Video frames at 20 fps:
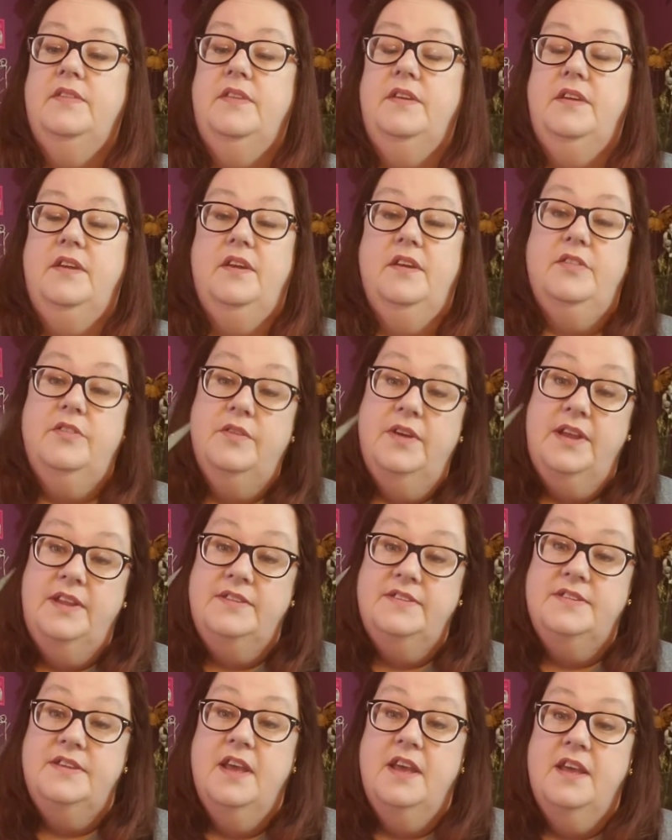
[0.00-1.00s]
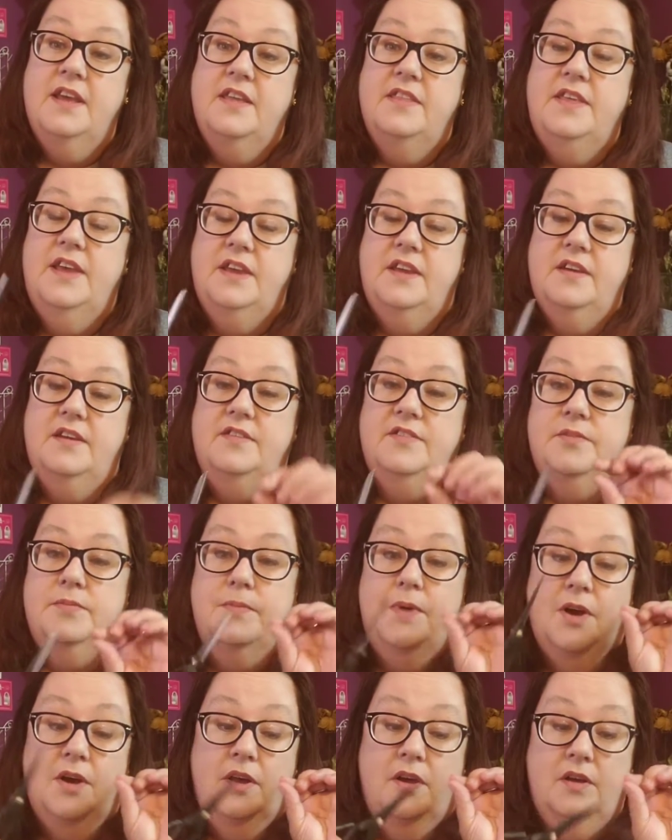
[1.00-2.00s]
They cut threads. They cut
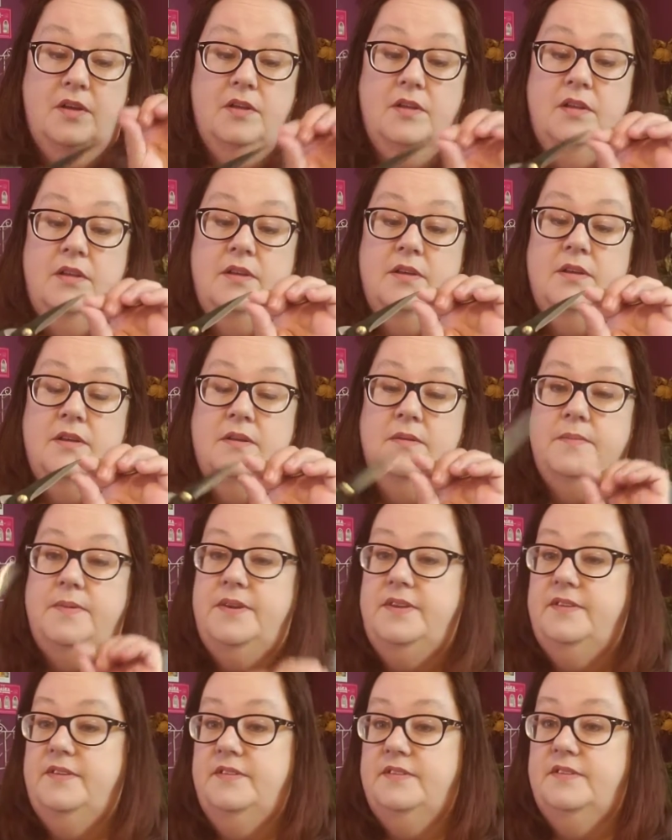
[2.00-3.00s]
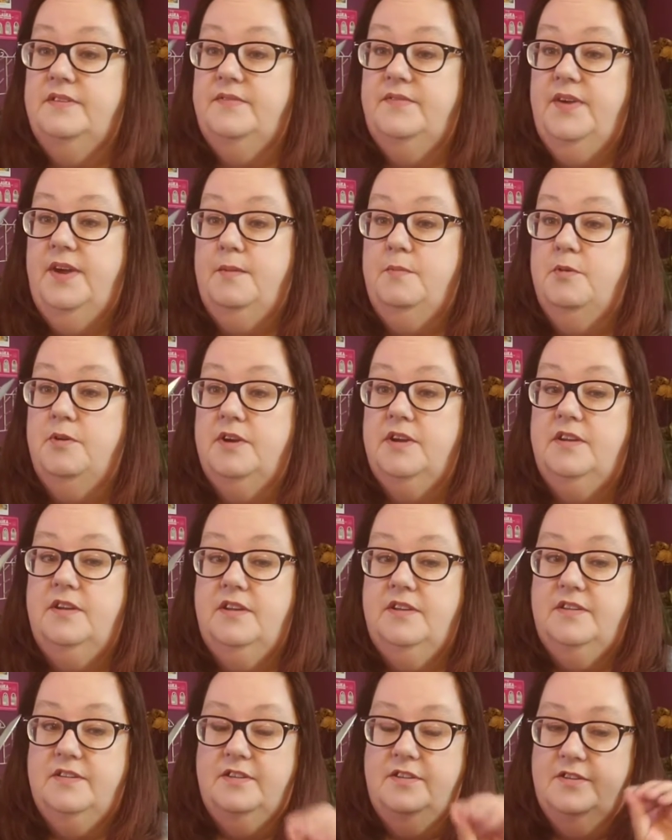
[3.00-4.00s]
small pieces of fabric,
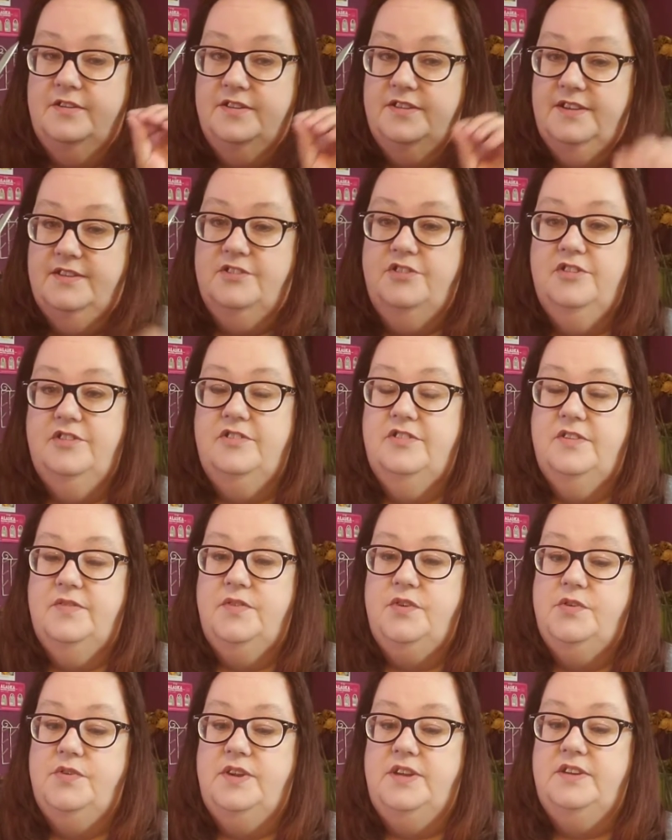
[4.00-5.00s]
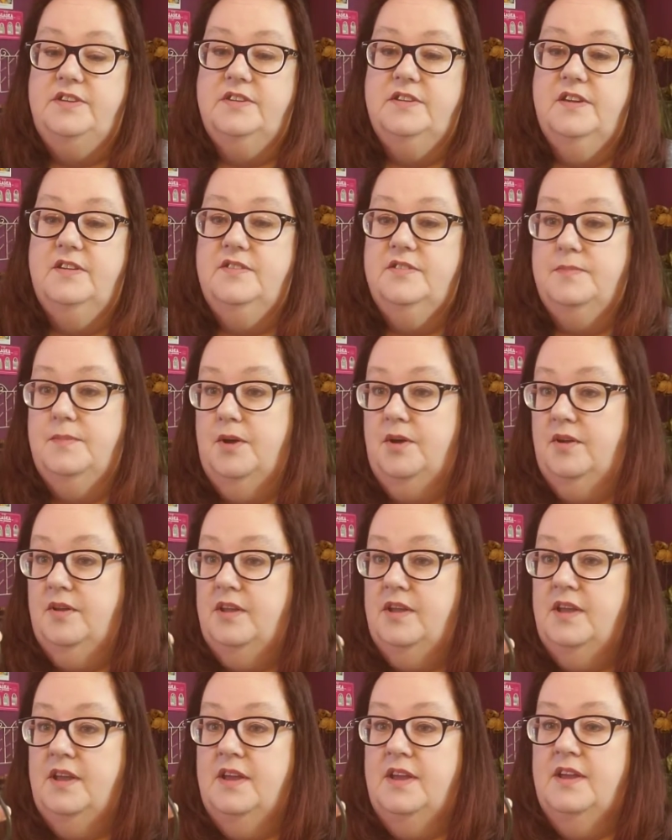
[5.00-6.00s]
little sections if you need to cut small.